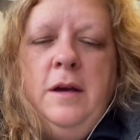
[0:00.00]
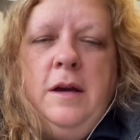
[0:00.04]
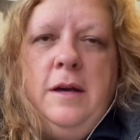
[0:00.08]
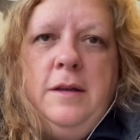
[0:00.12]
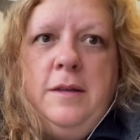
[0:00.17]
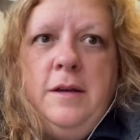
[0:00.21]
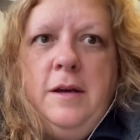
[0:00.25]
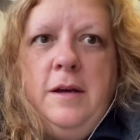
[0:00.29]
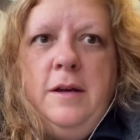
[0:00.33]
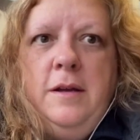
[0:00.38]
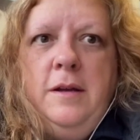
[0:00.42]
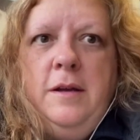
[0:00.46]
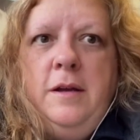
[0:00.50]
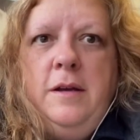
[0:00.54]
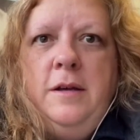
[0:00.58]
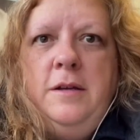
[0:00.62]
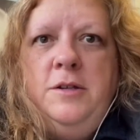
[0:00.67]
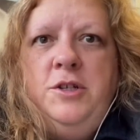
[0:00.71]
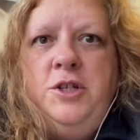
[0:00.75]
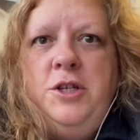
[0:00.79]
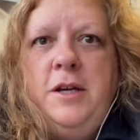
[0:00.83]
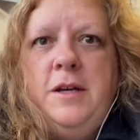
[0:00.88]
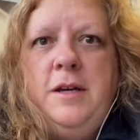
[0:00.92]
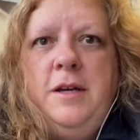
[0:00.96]
I thought
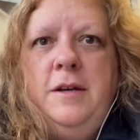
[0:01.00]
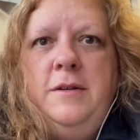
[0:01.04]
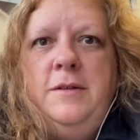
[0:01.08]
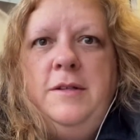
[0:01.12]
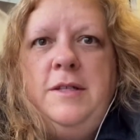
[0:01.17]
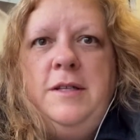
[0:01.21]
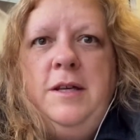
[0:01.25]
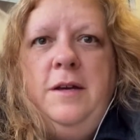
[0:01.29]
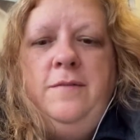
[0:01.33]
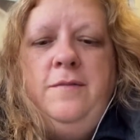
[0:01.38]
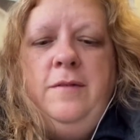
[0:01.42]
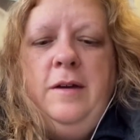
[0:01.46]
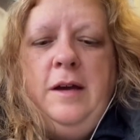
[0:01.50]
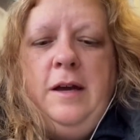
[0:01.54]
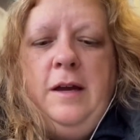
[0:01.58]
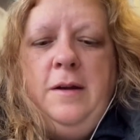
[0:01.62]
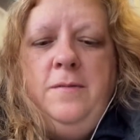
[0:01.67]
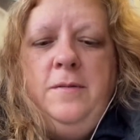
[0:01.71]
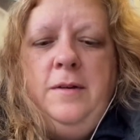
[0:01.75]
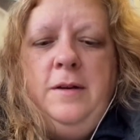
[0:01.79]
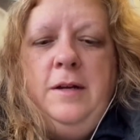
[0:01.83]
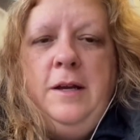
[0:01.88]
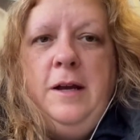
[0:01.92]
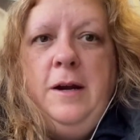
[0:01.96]
uh, check out see if we
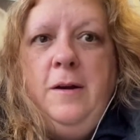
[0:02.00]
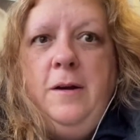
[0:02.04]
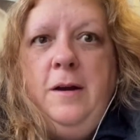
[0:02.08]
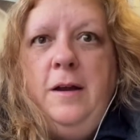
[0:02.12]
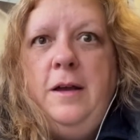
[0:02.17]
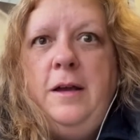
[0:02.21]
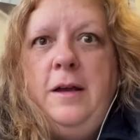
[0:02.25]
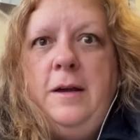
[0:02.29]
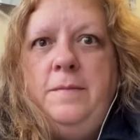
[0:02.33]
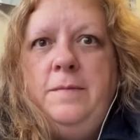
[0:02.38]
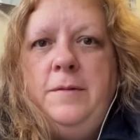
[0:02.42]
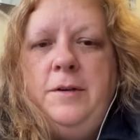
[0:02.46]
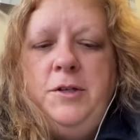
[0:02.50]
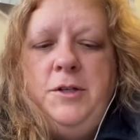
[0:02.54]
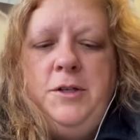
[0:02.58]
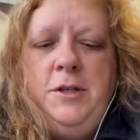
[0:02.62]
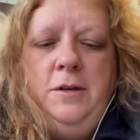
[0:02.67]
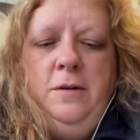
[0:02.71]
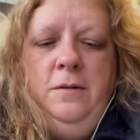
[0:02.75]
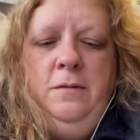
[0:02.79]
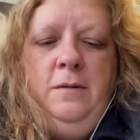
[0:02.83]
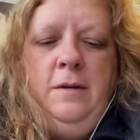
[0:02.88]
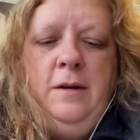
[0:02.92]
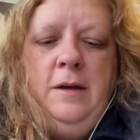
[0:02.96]
had one in the area, and we
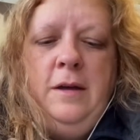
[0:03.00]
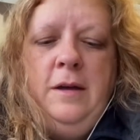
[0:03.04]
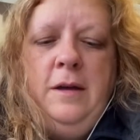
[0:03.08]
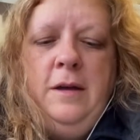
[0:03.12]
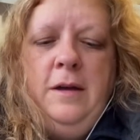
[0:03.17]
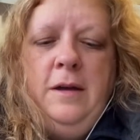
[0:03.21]
do.